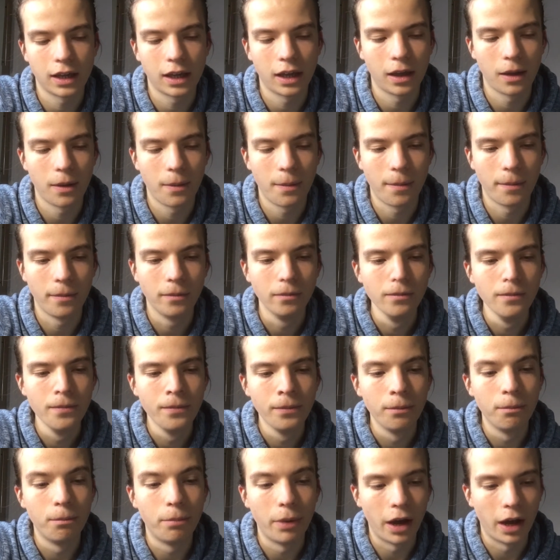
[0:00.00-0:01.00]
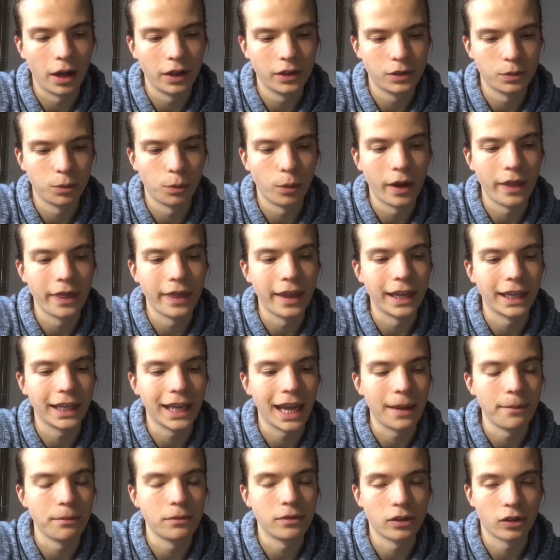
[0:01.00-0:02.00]
Um, but when they
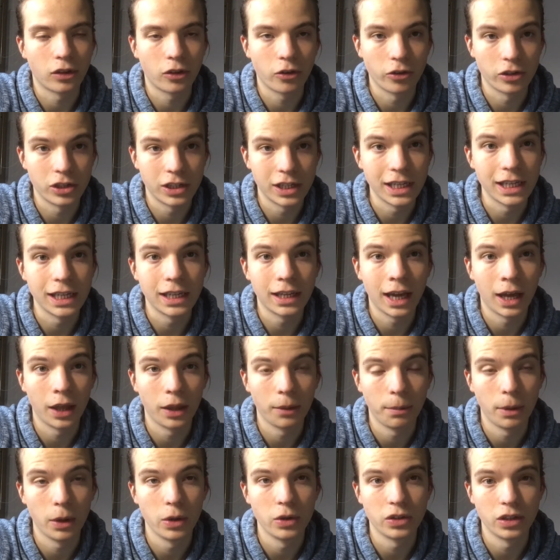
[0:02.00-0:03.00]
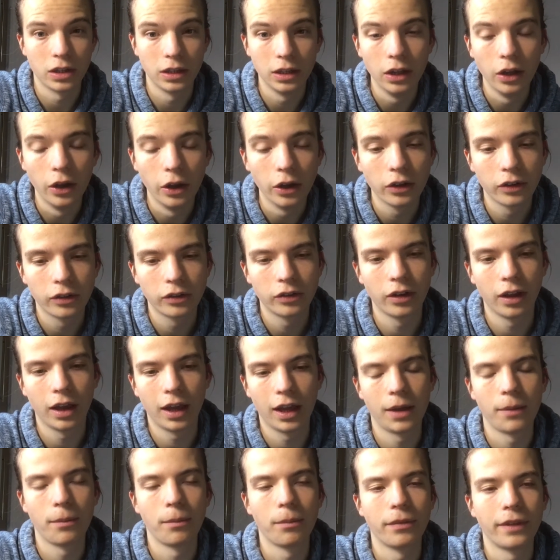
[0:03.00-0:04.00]
came to critique how the poster looks,
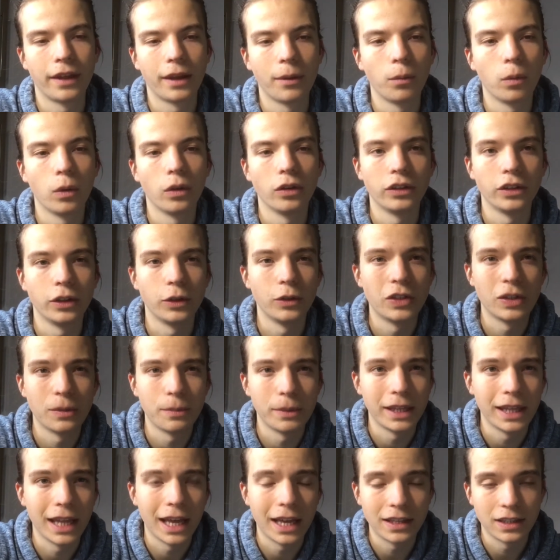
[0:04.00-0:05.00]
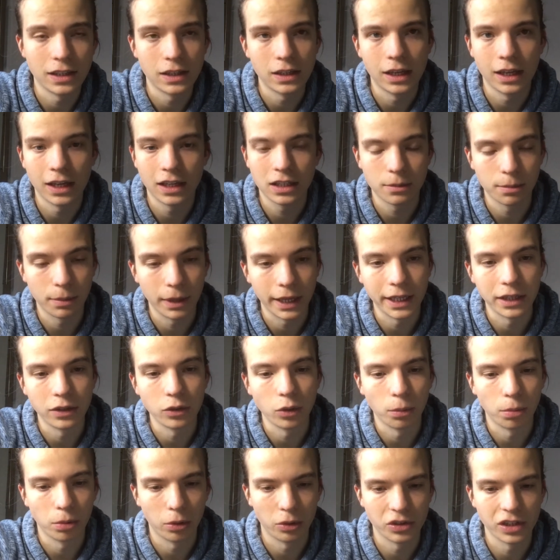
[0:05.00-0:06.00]
um, they want you to be there to explain
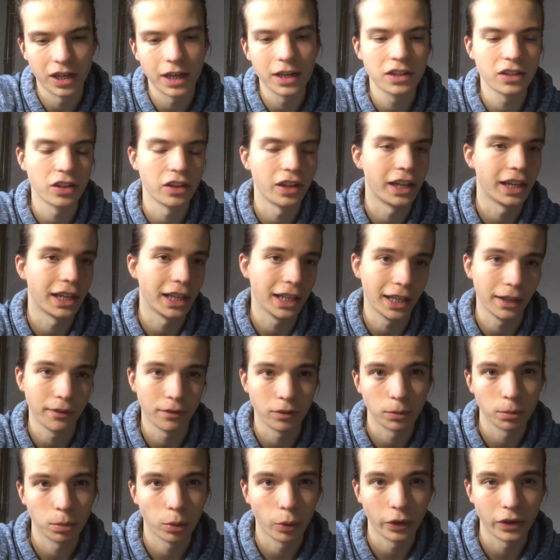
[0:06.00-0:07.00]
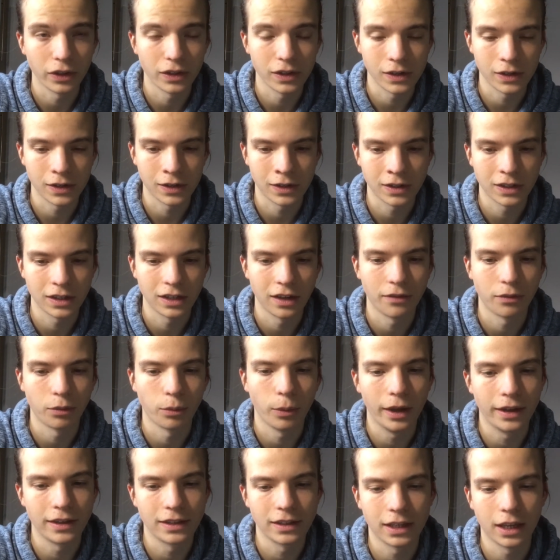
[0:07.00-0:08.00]
your project so they can give you pointers and stuff
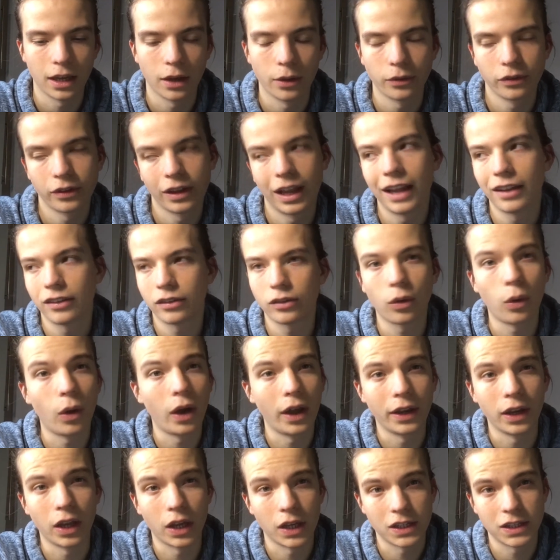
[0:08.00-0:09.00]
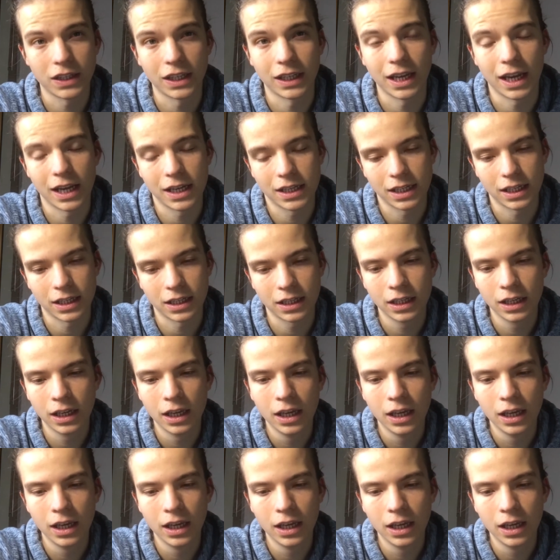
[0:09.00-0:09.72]
where to go. So that's quite a nice thing they did.